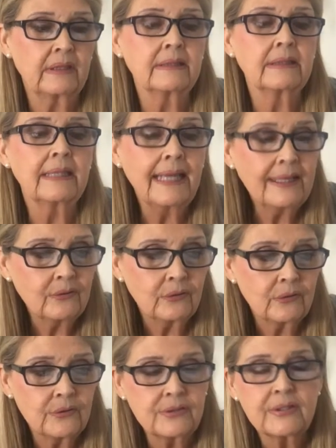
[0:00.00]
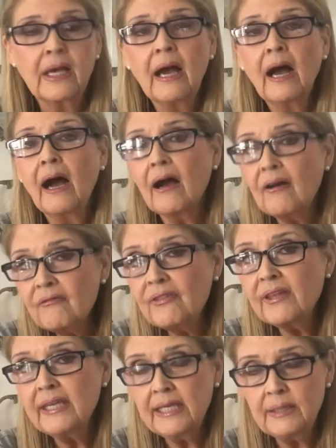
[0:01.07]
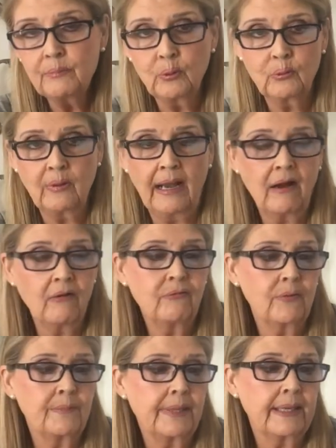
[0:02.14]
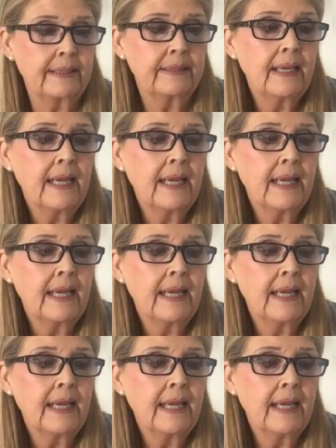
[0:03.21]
the letters of the Hebrew alphabet